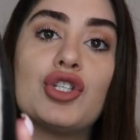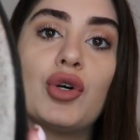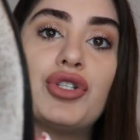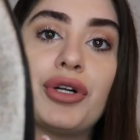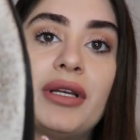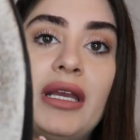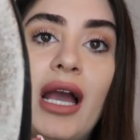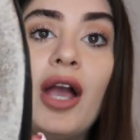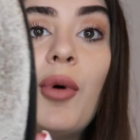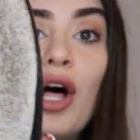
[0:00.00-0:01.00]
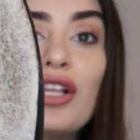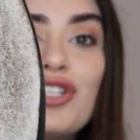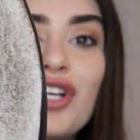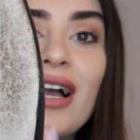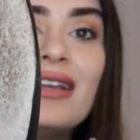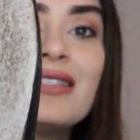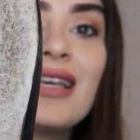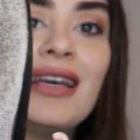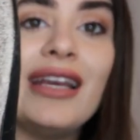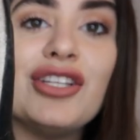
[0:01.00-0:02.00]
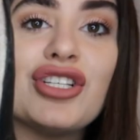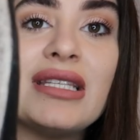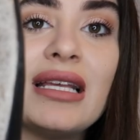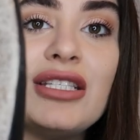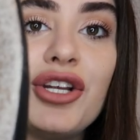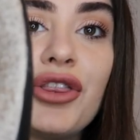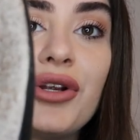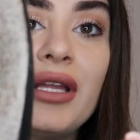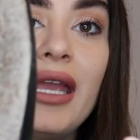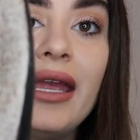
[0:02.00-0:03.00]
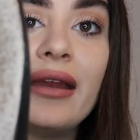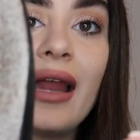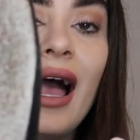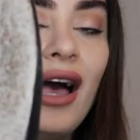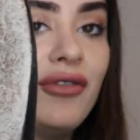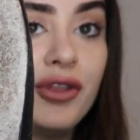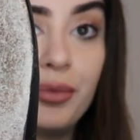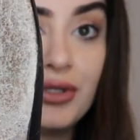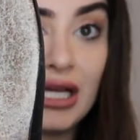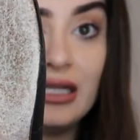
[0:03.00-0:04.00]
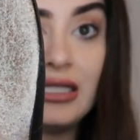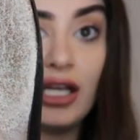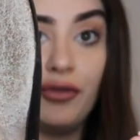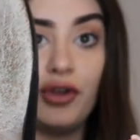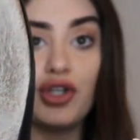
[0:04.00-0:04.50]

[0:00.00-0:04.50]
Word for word: so dirty. I apologize. It just says you're 38 and a half, the sizing of